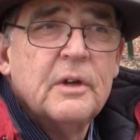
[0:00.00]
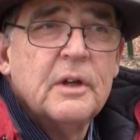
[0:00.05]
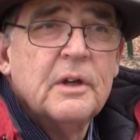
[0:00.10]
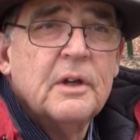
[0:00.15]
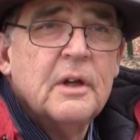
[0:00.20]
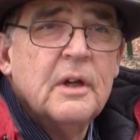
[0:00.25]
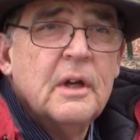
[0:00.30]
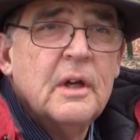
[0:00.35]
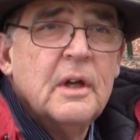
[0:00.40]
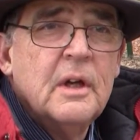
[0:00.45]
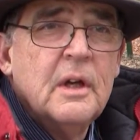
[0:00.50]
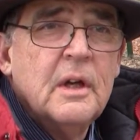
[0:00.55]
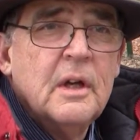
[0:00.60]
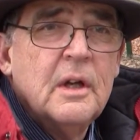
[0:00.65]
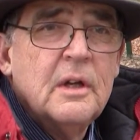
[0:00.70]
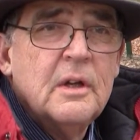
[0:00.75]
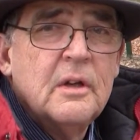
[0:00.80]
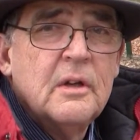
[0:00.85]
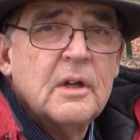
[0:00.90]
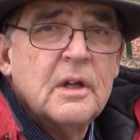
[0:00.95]
can
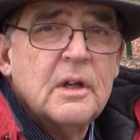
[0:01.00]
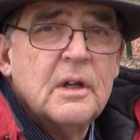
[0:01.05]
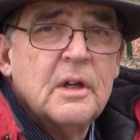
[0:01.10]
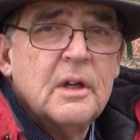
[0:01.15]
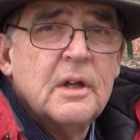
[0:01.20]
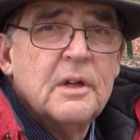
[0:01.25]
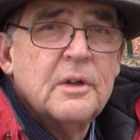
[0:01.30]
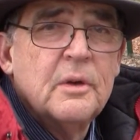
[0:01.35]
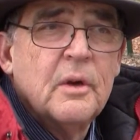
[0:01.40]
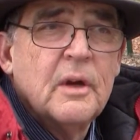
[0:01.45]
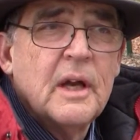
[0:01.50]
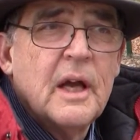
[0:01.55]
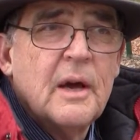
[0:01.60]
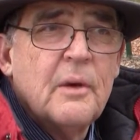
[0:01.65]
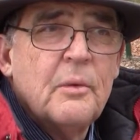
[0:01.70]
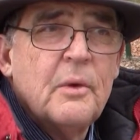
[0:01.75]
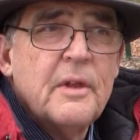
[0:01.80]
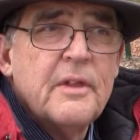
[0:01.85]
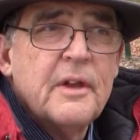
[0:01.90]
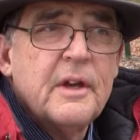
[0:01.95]
do a
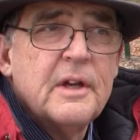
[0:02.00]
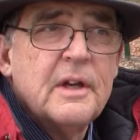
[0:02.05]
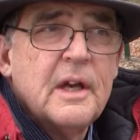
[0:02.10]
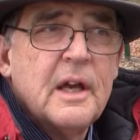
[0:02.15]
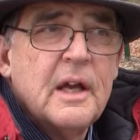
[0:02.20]
lot with it.